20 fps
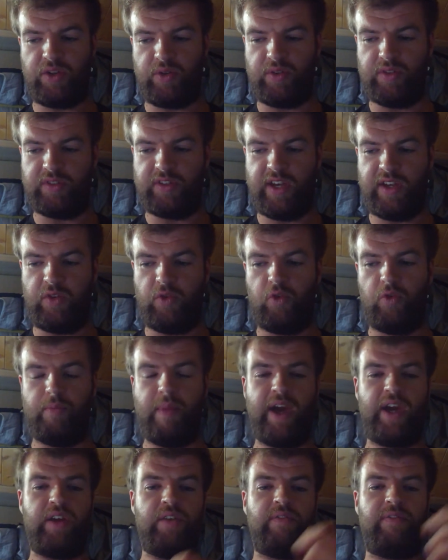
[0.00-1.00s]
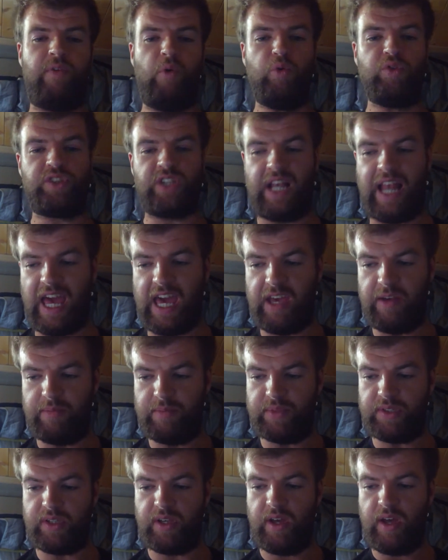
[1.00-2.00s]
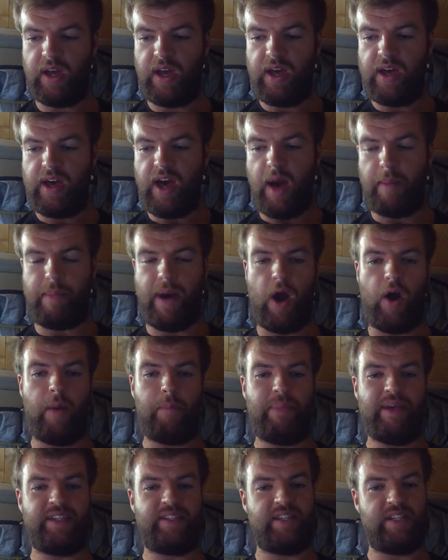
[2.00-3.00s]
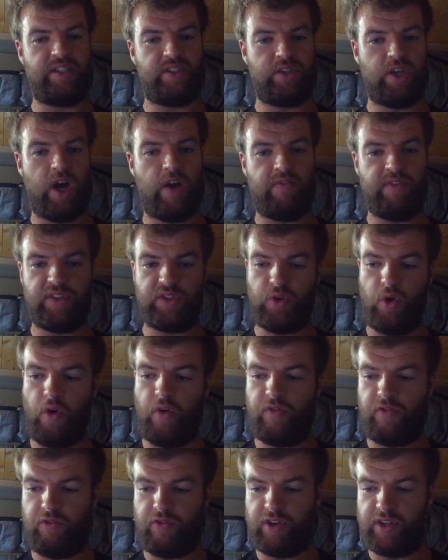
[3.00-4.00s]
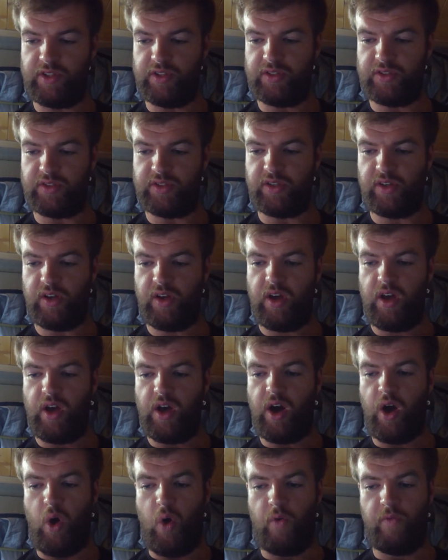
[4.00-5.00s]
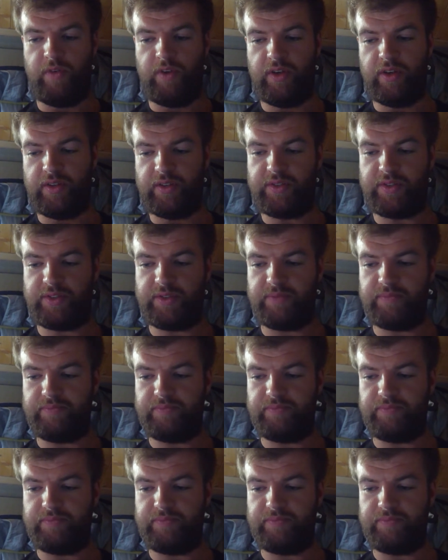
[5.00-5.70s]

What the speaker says: content, or making false claims about a business service offerings, are obvious.